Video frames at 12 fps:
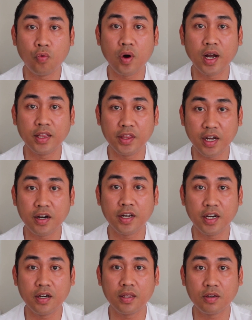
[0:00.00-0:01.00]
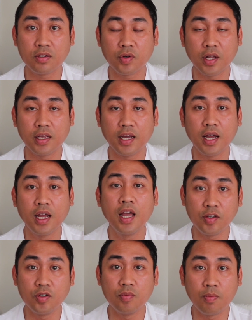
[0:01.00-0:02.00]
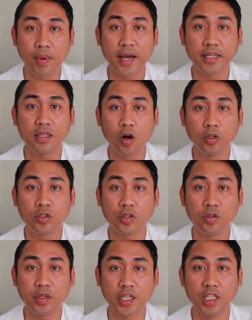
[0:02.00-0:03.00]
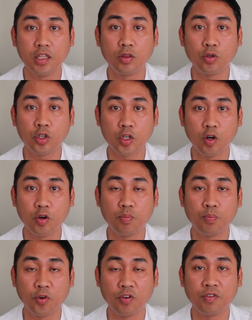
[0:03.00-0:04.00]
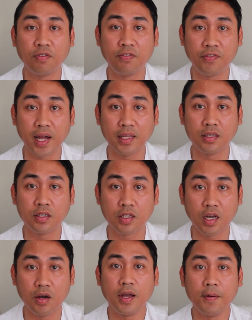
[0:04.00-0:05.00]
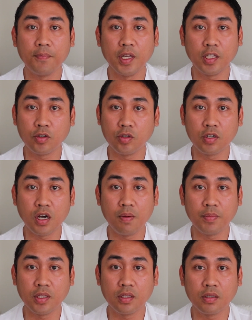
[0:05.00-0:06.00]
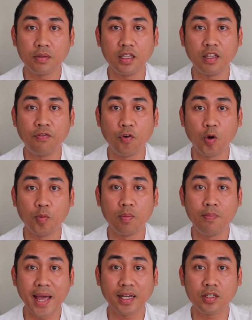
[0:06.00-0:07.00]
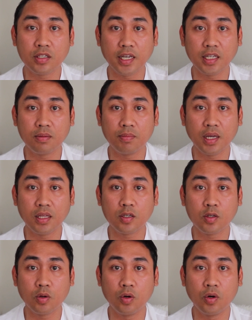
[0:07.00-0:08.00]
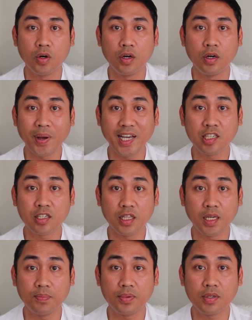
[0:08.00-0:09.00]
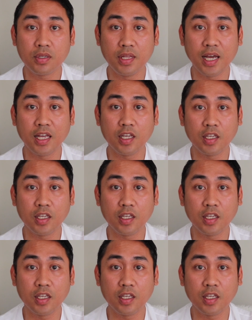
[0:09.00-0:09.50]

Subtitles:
while they are here in Australia, you might also need to show proof of funds. So it could come in the form of bank statements or pay slips that